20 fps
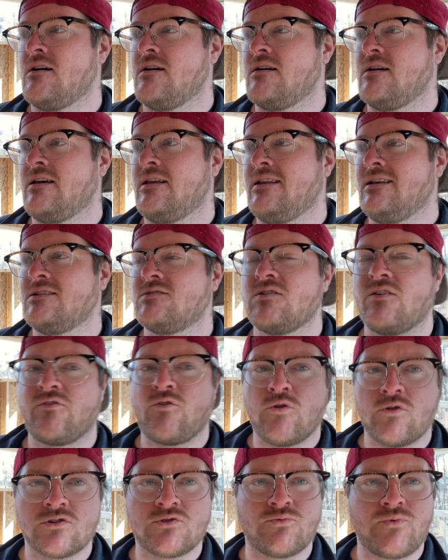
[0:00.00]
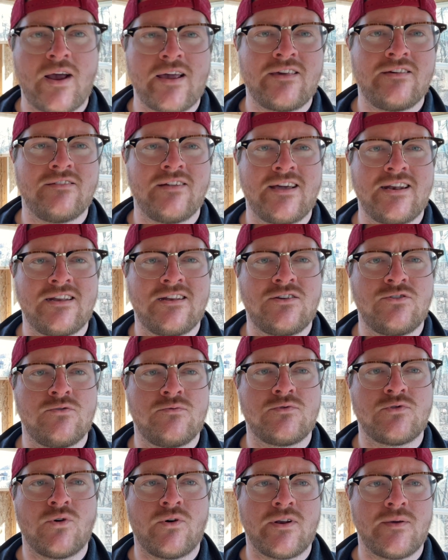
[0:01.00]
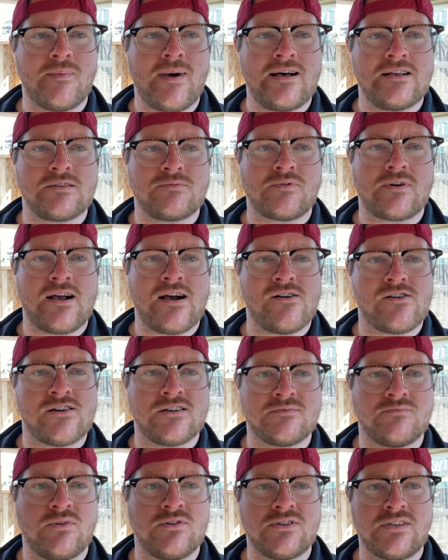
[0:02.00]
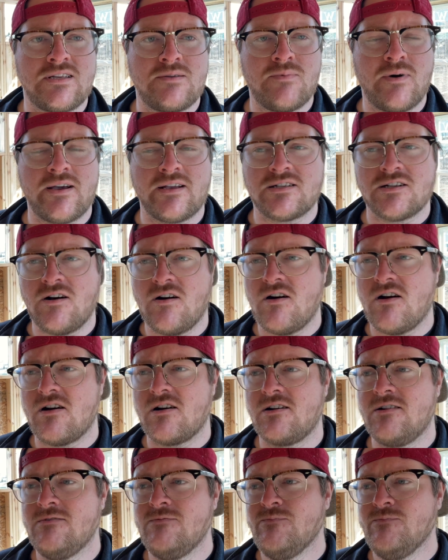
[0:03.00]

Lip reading: It is of course regulated to 20 miles per hour as most e-bikes are.